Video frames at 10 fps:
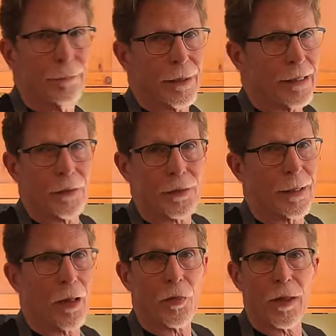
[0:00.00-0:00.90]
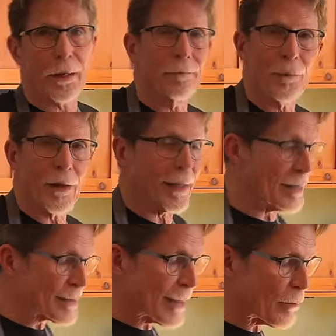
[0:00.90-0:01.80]
But there's nothing that
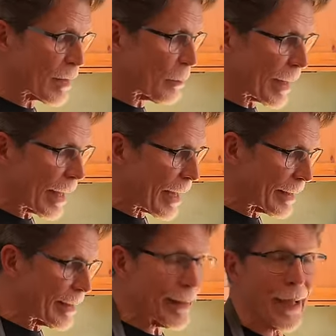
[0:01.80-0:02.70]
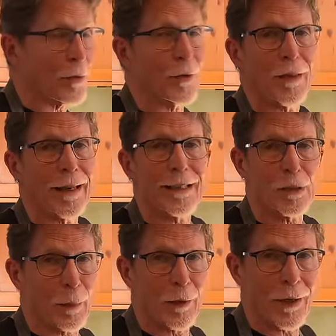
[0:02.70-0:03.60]
is giving me any, other than
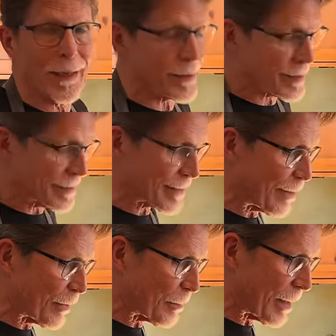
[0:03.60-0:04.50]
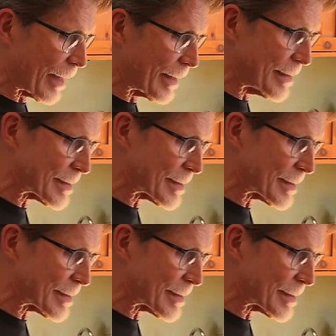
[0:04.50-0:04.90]
experience, that's giving me any